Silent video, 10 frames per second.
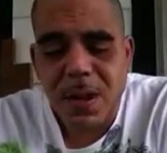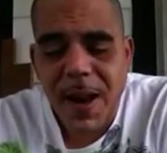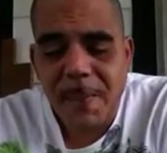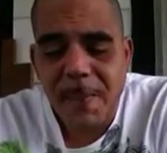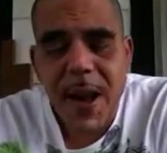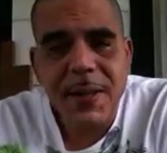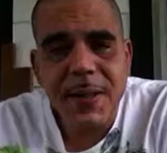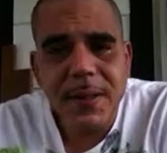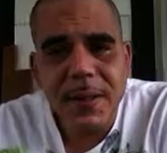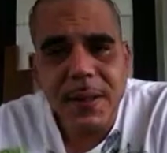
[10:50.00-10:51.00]
gotta
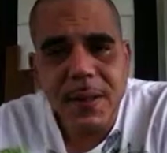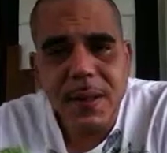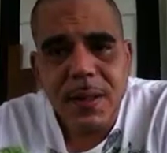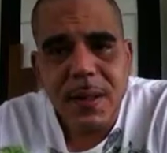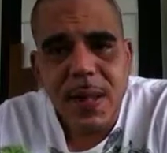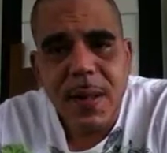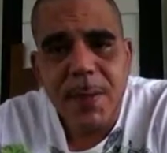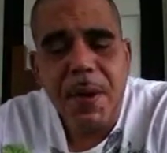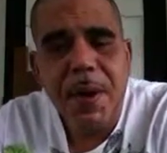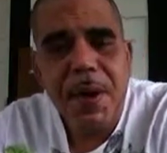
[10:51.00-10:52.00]
practice and
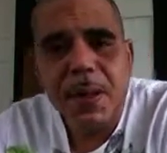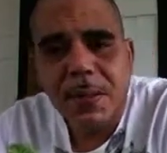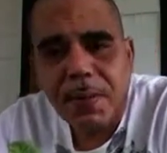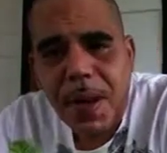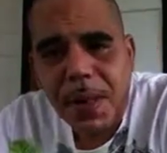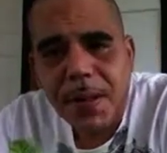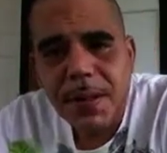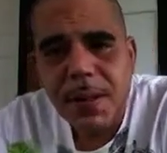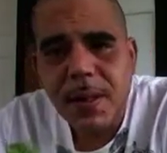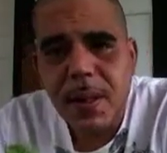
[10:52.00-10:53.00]
then put it into
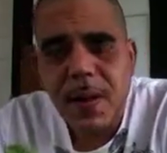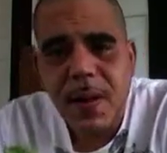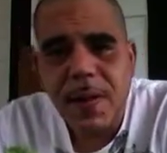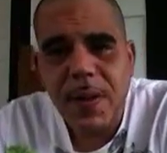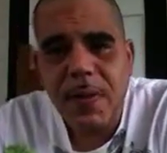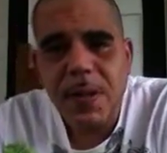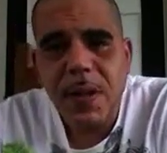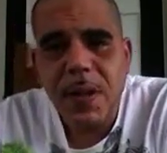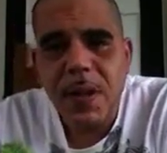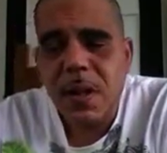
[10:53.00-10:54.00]
practice. You feel me?
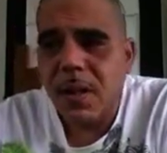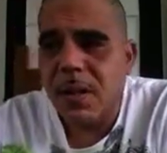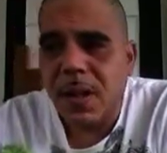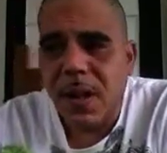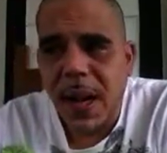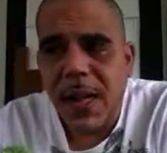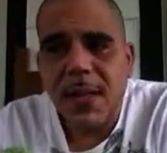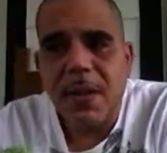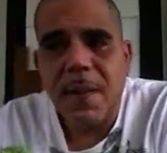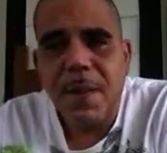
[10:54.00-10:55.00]
You get out
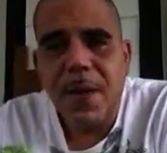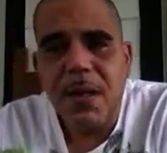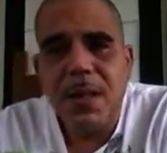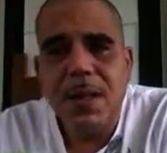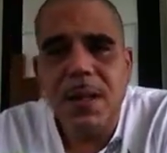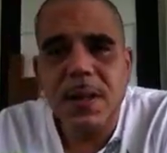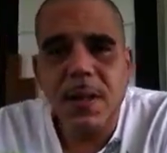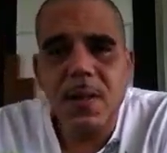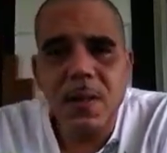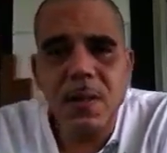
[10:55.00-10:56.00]
there on the field when
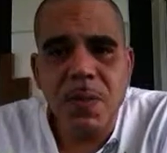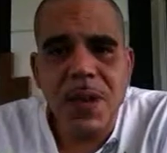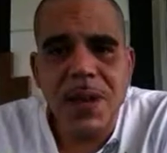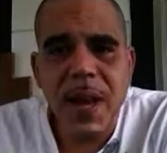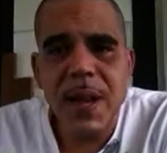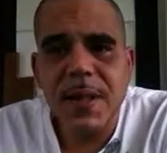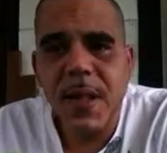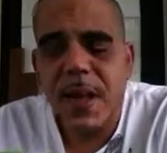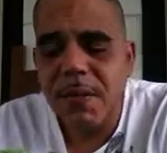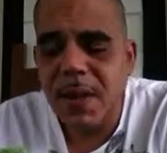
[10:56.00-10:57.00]
it's game
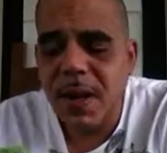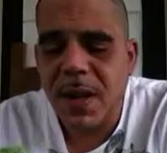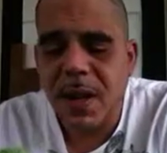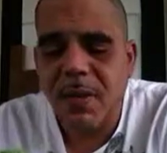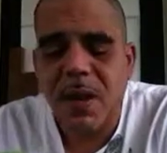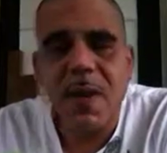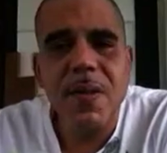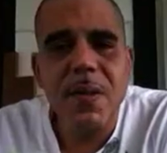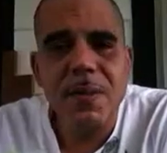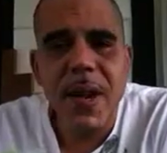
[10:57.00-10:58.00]
time, and then
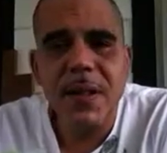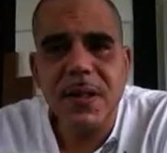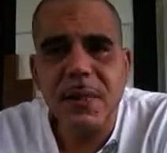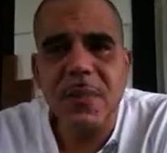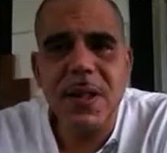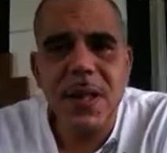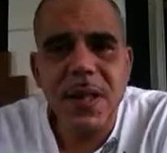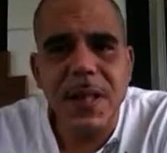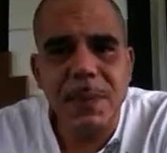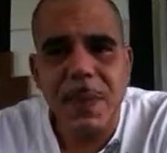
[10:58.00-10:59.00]
whatever you practice, you put it
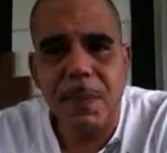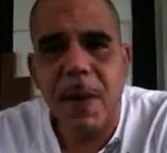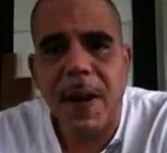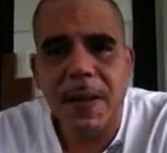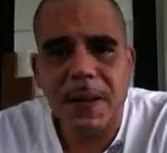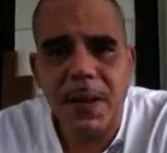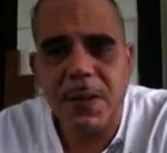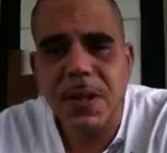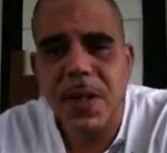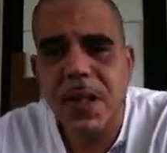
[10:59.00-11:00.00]
into practice. You know
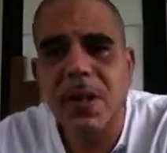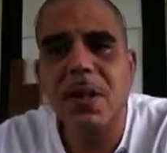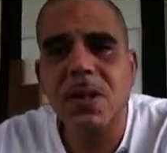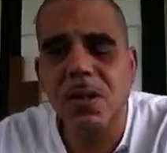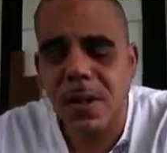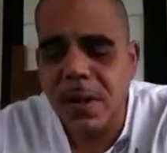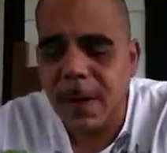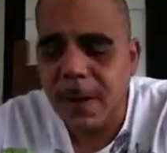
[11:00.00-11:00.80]
what I'm saying? You do it.